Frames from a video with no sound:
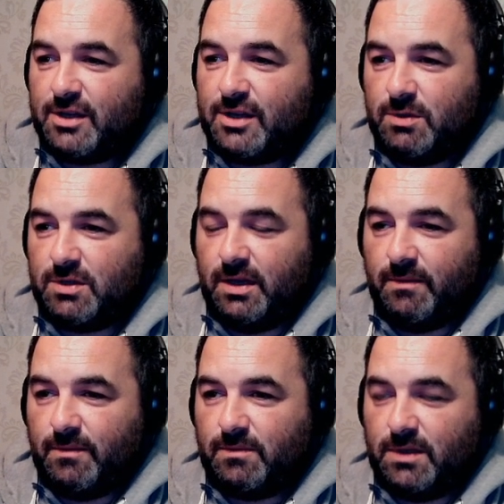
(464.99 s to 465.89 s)
he was going
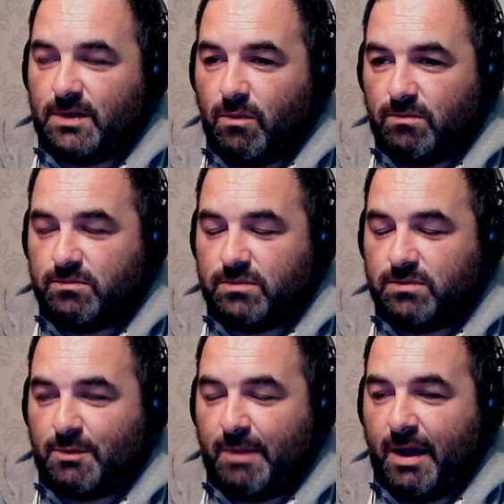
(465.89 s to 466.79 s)
to keep
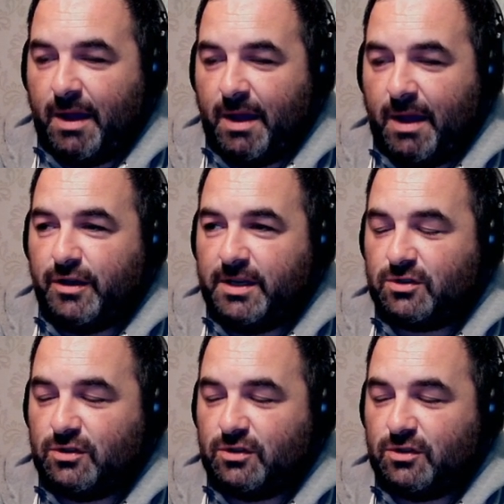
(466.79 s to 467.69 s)
his powder dry this
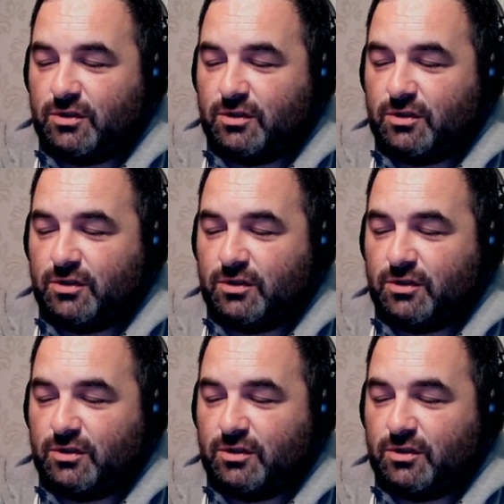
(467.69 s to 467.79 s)
summer